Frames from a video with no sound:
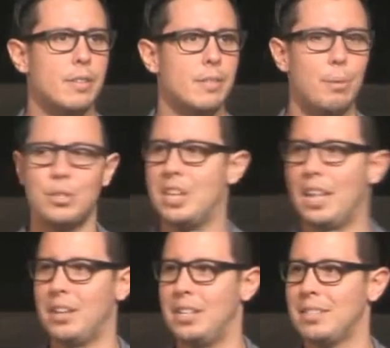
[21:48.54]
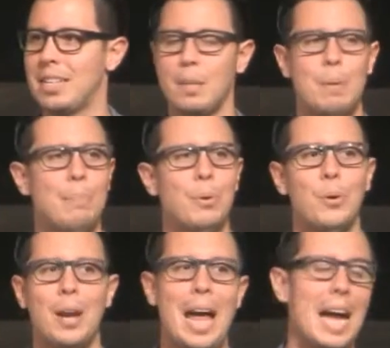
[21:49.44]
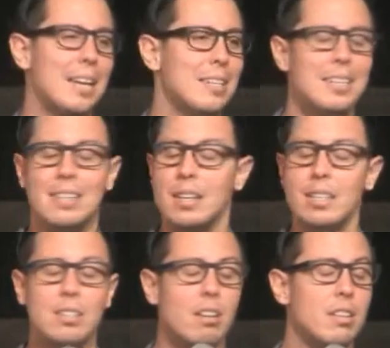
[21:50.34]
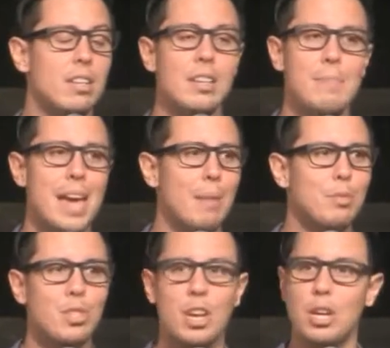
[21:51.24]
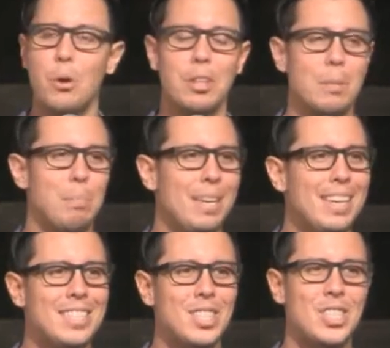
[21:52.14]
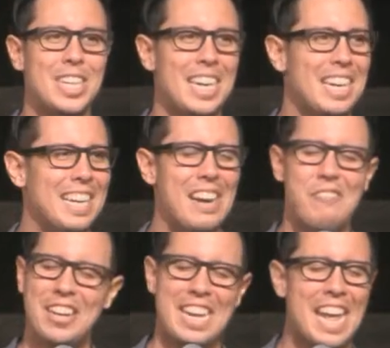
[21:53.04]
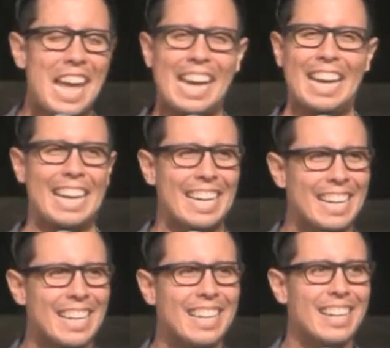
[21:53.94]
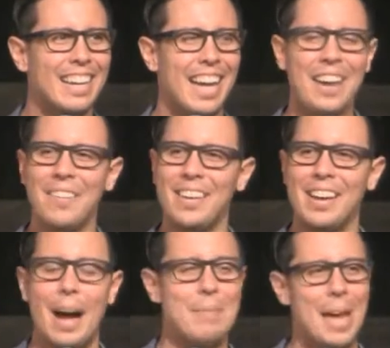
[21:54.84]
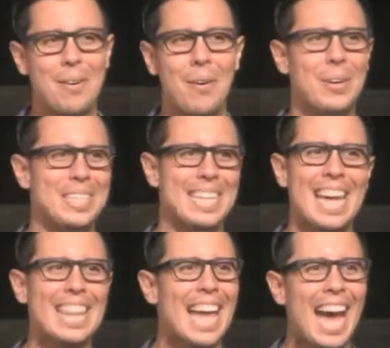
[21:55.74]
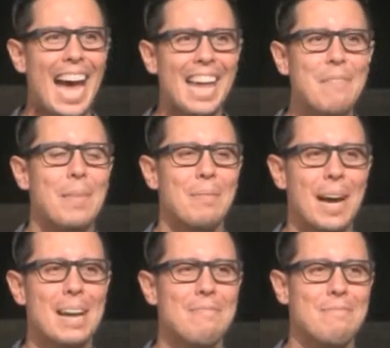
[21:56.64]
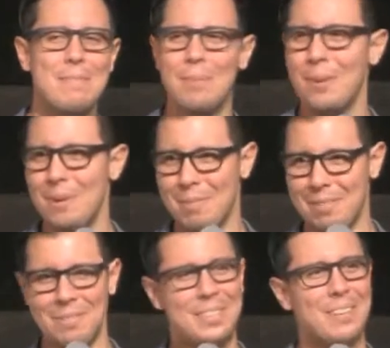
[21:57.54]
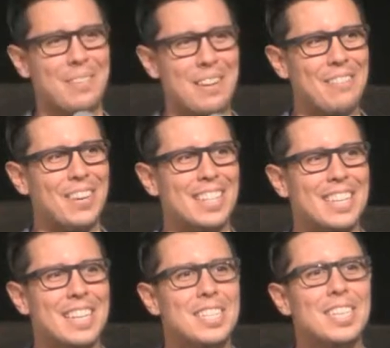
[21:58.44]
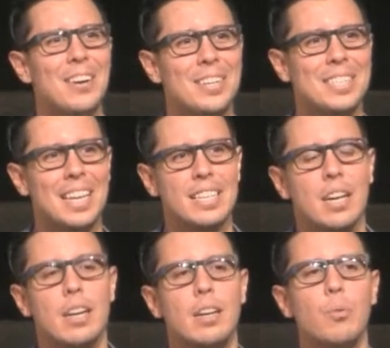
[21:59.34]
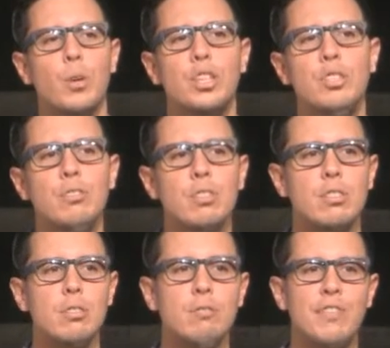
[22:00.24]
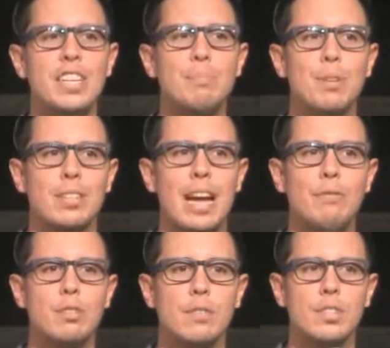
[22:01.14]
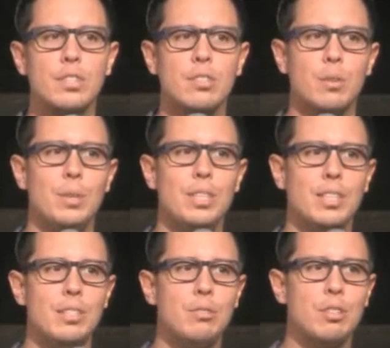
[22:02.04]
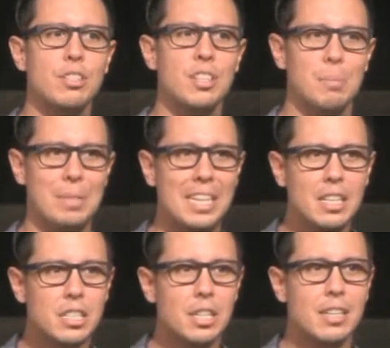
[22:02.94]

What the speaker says: personalities. Like the people who are like, oh, it's all good, man. I'm just going to go to the beach today and every day. And I don't always get that. I have people, one of them's here, one of my friends, she always says, could you just do Facebook Live services so we can do church at the beach?